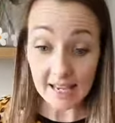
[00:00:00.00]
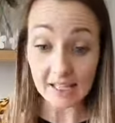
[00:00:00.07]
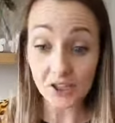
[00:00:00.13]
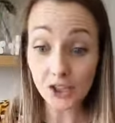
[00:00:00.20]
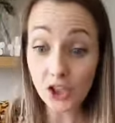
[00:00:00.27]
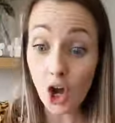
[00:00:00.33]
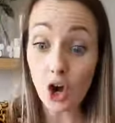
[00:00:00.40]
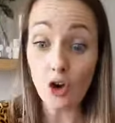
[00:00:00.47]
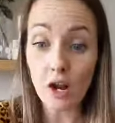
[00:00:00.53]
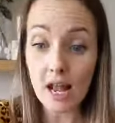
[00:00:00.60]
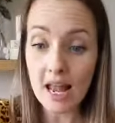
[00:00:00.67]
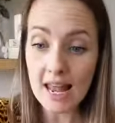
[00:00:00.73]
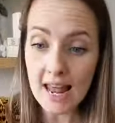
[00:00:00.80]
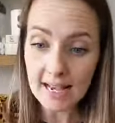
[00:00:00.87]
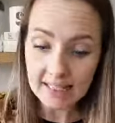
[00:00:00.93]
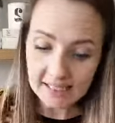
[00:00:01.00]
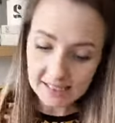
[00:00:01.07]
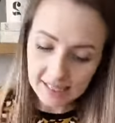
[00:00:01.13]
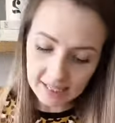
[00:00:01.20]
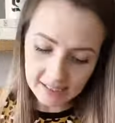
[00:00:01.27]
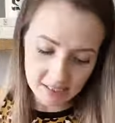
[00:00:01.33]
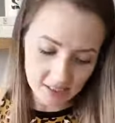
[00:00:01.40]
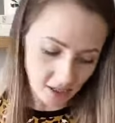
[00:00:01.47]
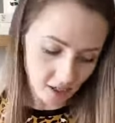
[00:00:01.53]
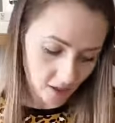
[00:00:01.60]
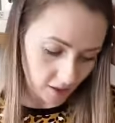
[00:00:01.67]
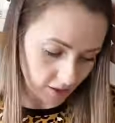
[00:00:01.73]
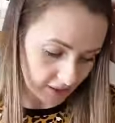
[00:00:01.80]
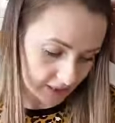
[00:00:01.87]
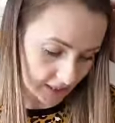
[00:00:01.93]
so let's get
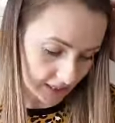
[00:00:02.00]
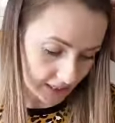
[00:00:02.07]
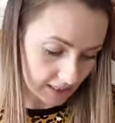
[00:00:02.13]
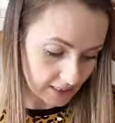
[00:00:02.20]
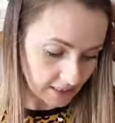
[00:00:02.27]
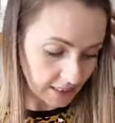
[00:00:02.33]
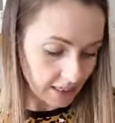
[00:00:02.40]
started.